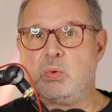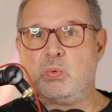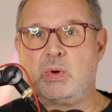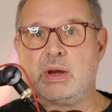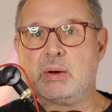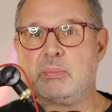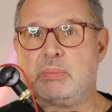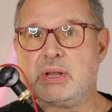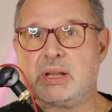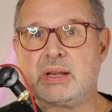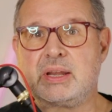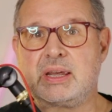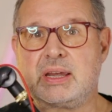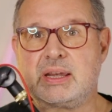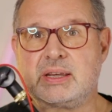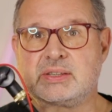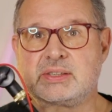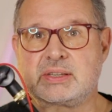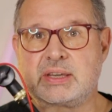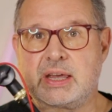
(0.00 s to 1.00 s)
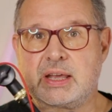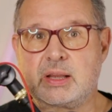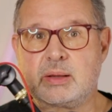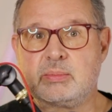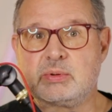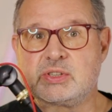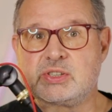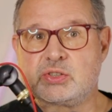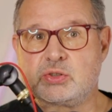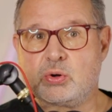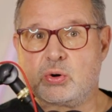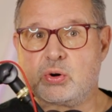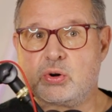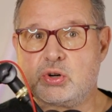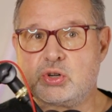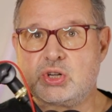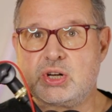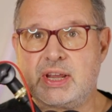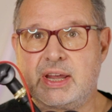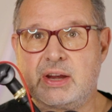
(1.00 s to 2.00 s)
we're building a scalable
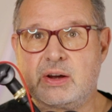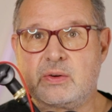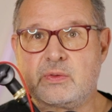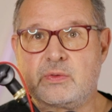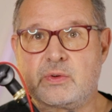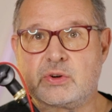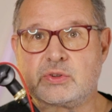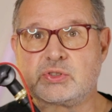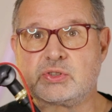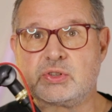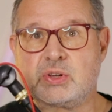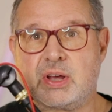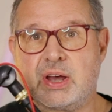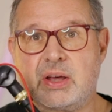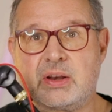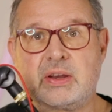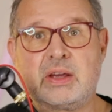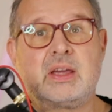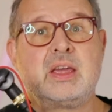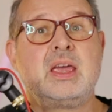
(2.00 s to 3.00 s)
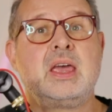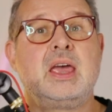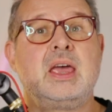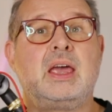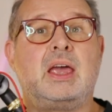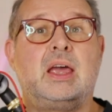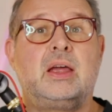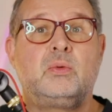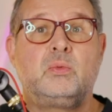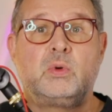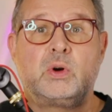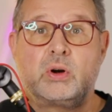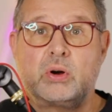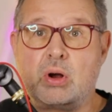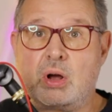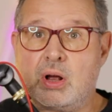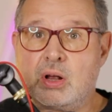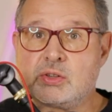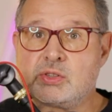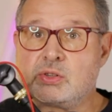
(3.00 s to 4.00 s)
storage layer for Solana, and we're
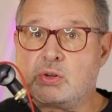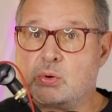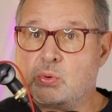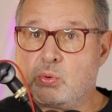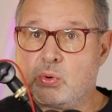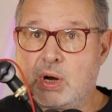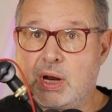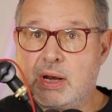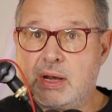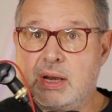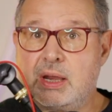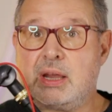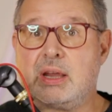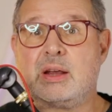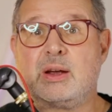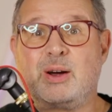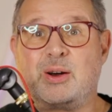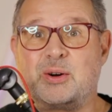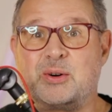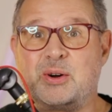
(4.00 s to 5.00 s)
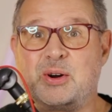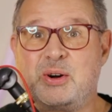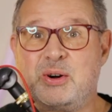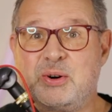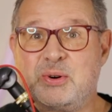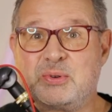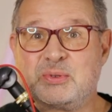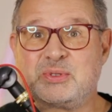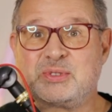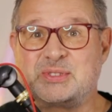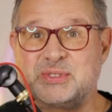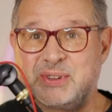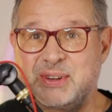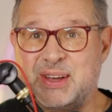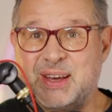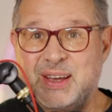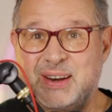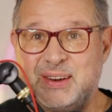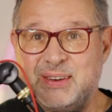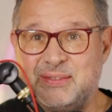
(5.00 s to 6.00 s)
also running our own
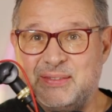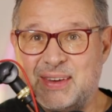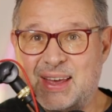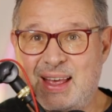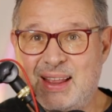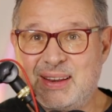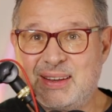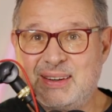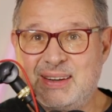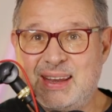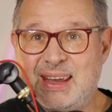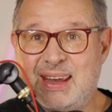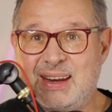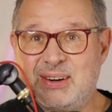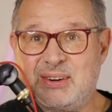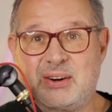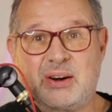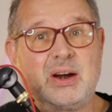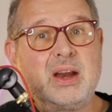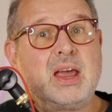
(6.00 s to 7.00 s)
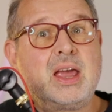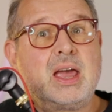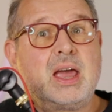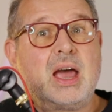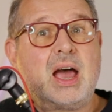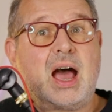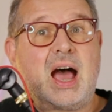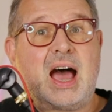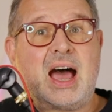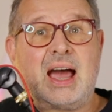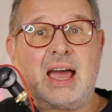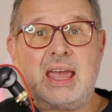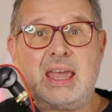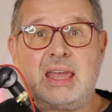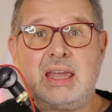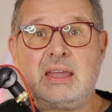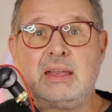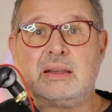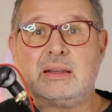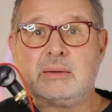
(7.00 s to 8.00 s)
Solana validator.
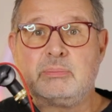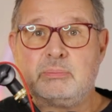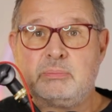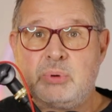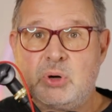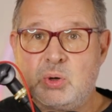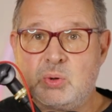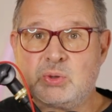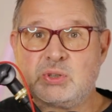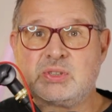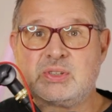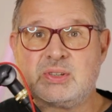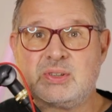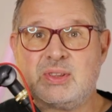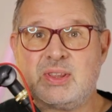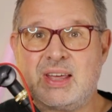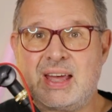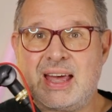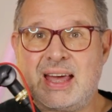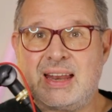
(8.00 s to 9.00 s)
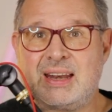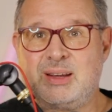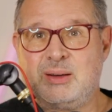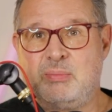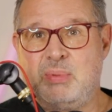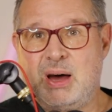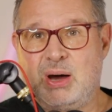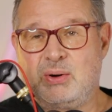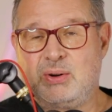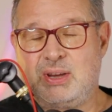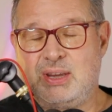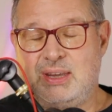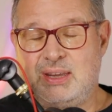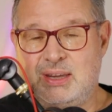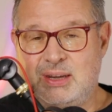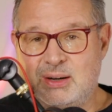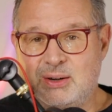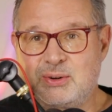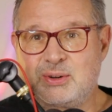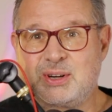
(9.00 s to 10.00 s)
I posted that about a
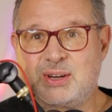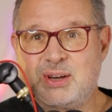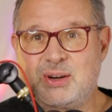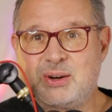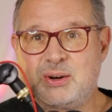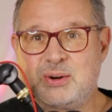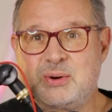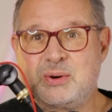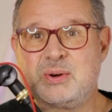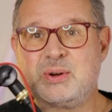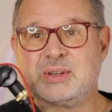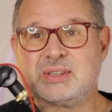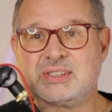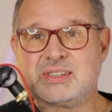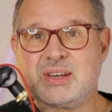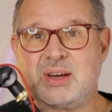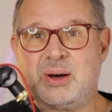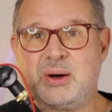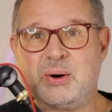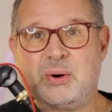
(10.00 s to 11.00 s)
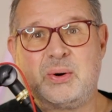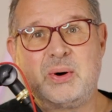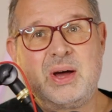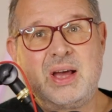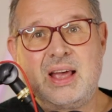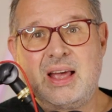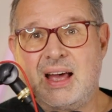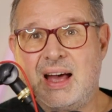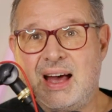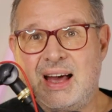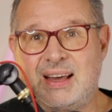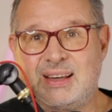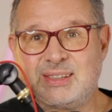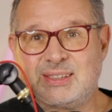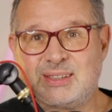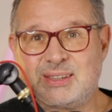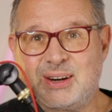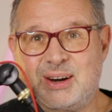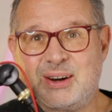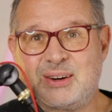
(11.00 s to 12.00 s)
year ago, so I
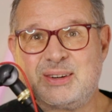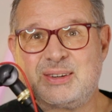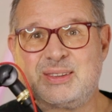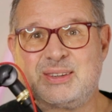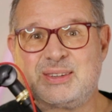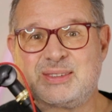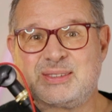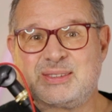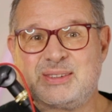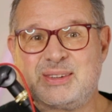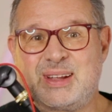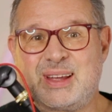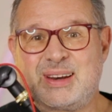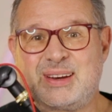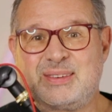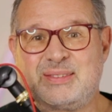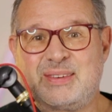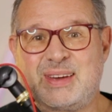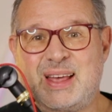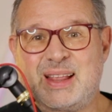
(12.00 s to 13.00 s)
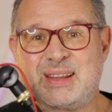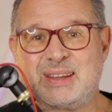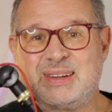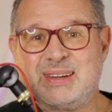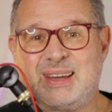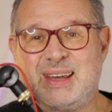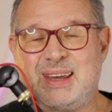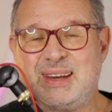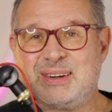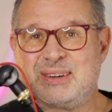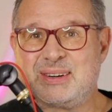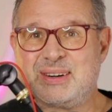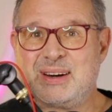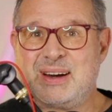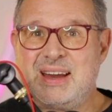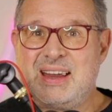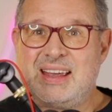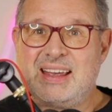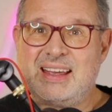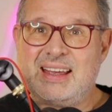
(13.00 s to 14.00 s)
started the Solana validator.
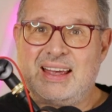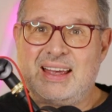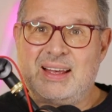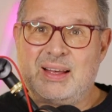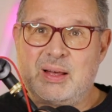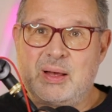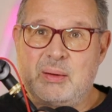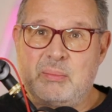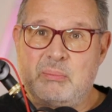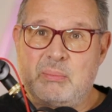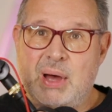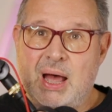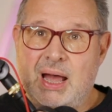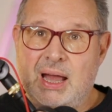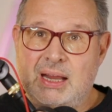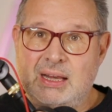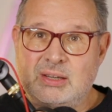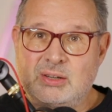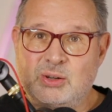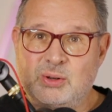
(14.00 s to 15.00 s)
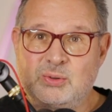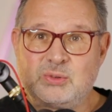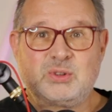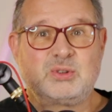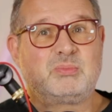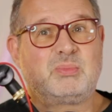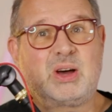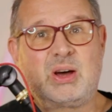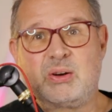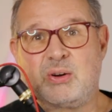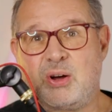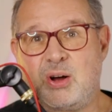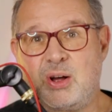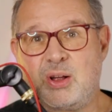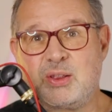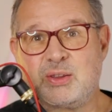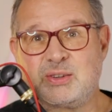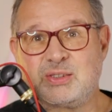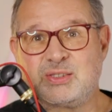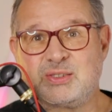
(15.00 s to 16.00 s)
Um, I told you about
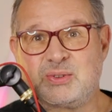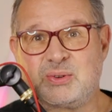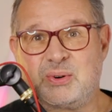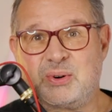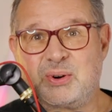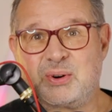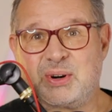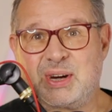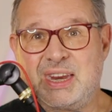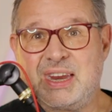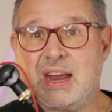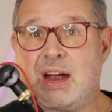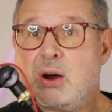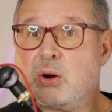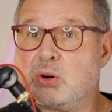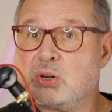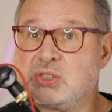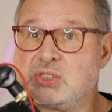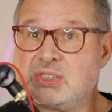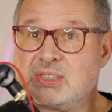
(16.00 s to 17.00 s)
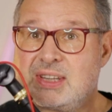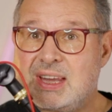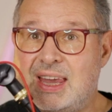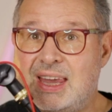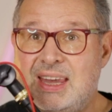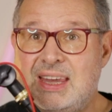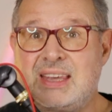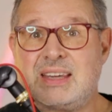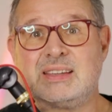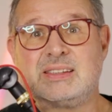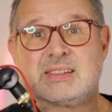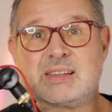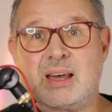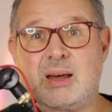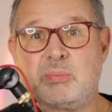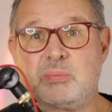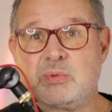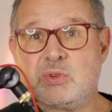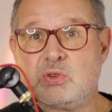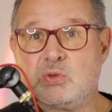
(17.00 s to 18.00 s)
all the story. Our stake is
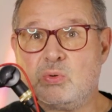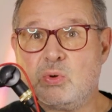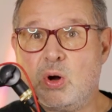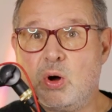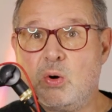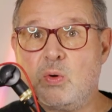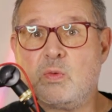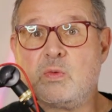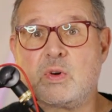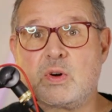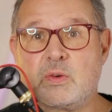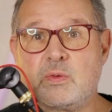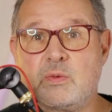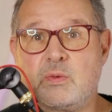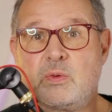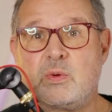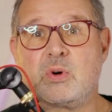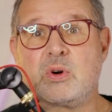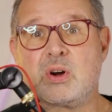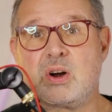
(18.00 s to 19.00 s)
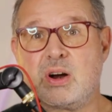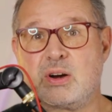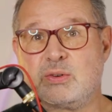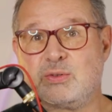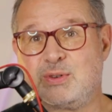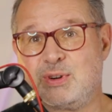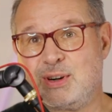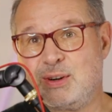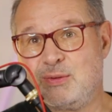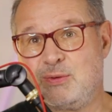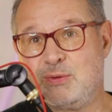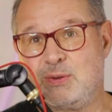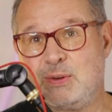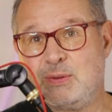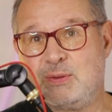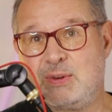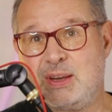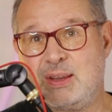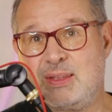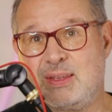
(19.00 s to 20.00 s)
up to over
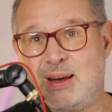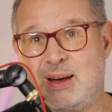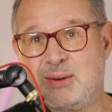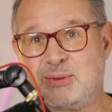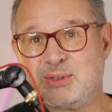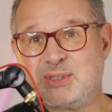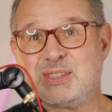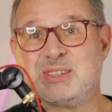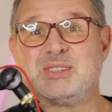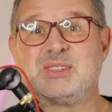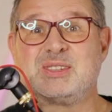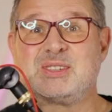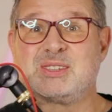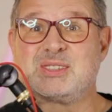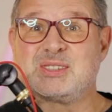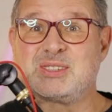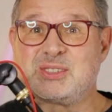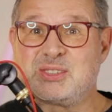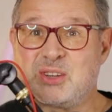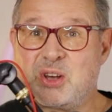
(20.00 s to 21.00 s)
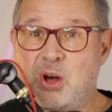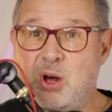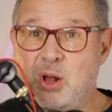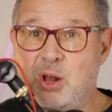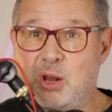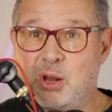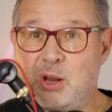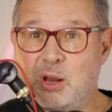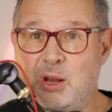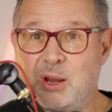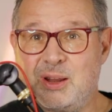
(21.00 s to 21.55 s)
450,000 sol,